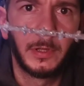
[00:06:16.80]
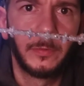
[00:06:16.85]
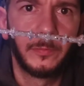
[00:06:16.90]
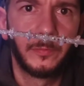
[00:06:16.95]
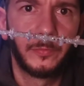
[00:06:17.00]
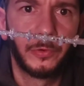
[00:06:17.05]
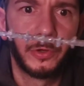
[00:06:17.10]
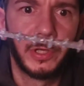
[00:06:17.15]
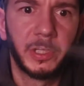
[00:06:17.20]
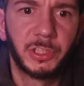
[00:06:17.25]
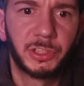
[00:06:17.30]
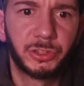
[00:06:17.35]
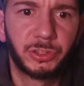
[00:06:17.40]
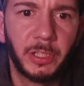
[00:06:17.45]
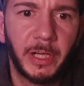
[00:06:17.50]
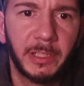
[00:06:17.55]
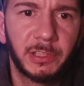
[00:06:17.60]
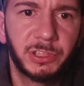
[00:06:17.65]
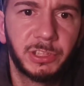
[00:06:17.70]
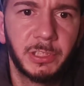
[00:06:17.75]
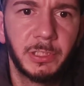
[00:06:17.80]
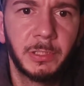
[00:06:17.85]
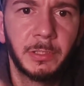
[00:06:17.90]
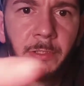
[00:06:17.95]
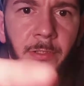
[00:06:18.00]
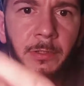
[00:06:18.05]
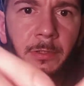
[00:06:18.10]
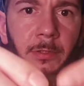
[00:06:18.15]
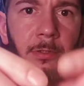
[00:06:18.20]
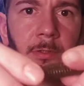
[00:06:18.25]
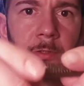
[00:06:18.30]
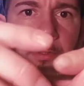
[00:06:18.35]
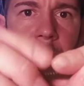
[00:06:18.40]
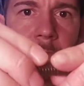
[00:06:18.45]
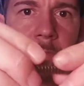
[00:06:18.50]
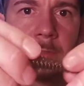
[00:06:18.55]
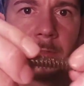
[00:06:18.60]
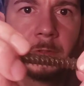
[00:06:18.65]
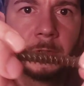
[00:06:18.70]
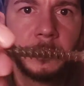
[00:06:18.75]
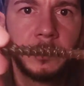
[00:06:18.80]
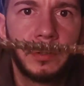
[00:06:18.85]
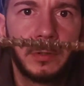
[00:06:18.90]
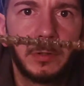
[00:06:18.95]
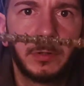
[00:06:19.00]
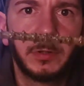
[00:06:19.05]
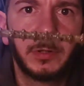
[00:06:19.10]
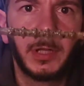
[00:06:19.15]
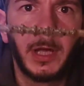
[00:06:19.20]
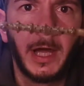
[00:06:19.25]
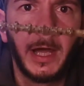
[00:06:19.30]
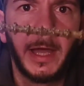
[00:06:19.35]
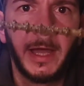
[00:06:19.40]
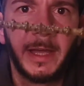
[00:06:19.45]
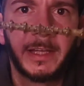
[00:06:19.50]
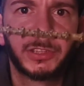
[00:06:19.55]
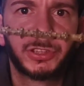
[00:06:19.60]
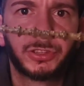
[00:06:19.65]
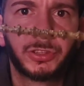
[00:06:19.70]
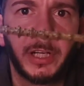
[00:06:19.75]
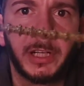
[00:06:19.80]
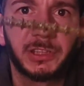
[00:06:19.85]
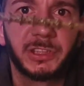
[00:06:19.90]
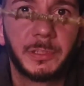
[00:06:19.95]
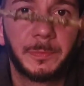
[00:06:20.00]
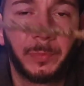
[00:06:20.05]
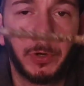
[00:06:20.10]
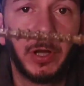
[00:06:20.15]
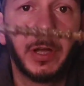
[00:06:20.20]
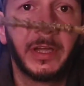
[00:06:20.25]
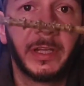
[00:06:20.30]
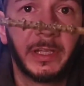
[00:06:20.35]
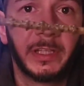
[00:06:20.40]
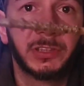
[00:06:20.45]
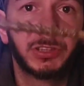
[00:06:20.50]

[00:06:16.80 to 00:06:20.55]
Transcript: Pretty stretchy. Not as stretchy, but it is